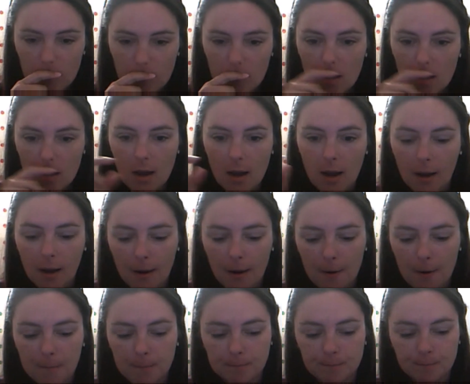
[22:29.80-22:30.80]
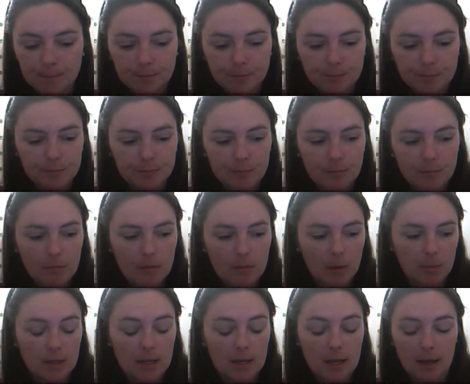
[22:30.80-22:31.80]

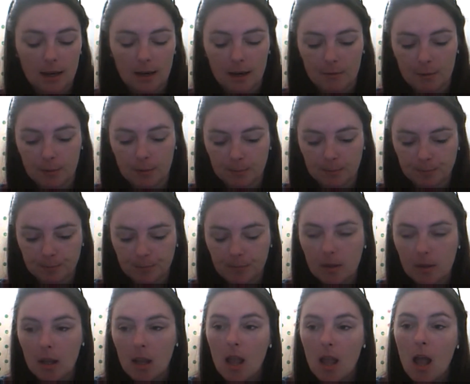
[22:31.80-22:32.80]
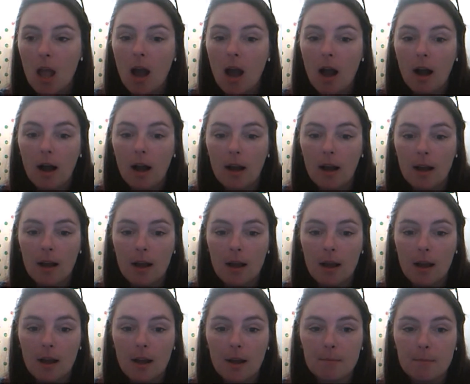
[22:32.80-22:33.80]
But yeah, love them.
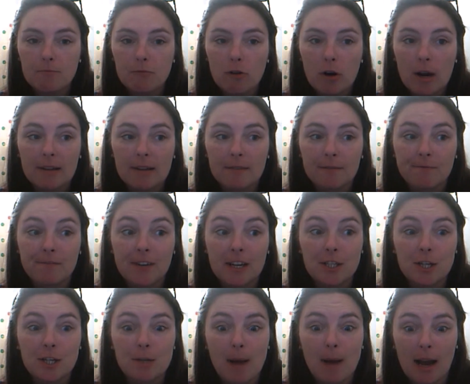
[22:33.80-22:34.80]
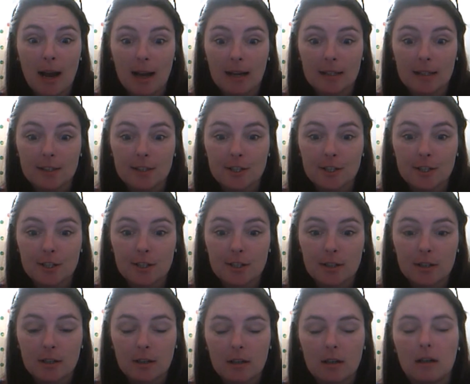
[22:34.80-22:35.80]
Right, Veggie Patch.
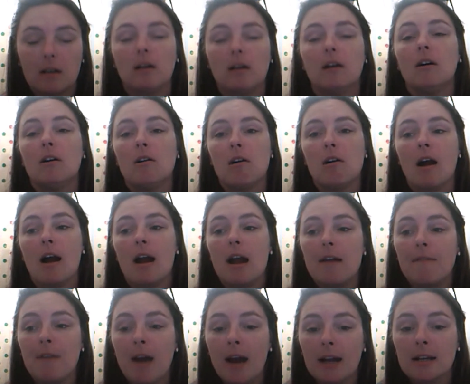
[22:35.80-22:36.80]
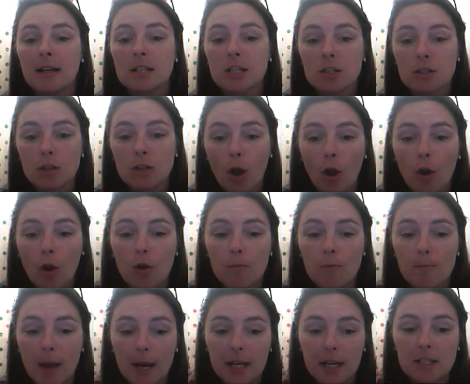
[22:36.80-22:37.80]
Oh, I have had so
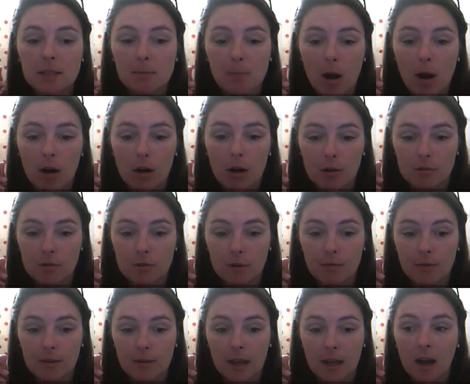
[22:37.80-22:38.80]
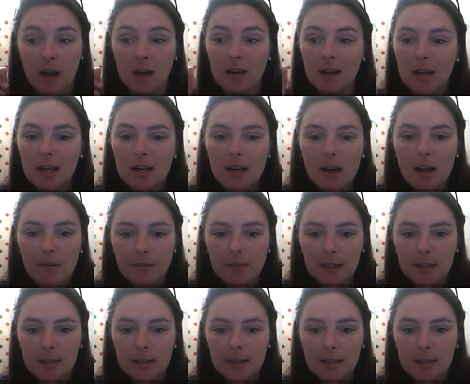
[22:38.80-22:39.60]
many tomatoes off of there, and I love it.